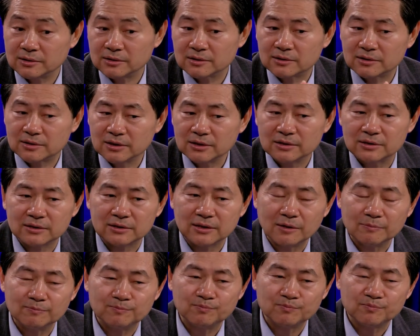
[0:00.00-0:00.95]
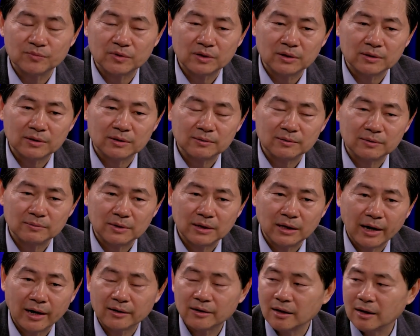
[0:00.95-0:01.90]
see some
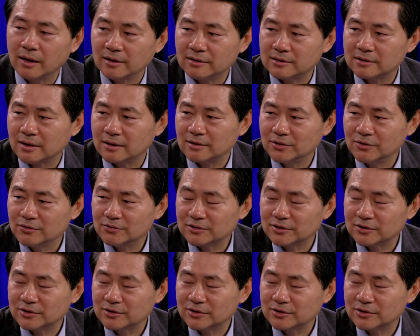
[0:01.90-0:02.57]
headlines and news.